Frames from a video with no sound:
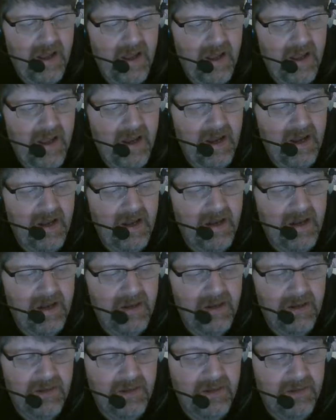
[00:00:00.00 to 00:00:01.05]

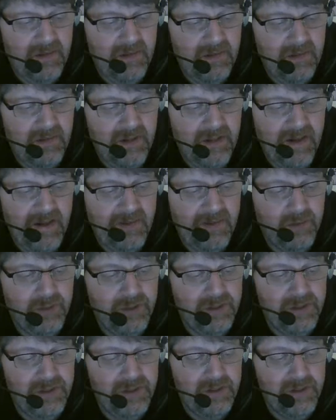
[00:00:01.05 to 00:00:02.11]
And the times when
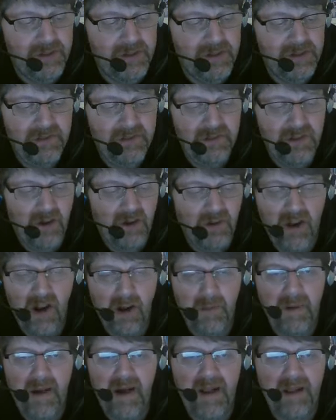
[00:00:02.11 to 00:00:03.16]
you do it on
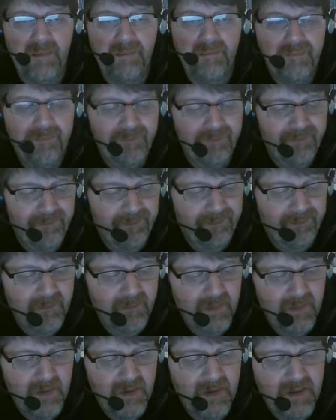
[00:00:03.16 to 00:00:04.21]
autopilot
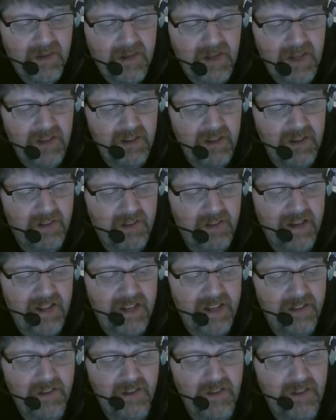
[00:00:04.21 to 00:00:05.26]
and trying to
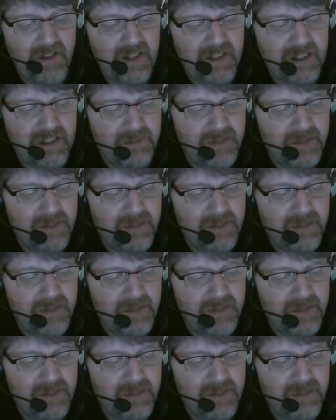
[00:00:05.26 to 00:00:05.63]
get through things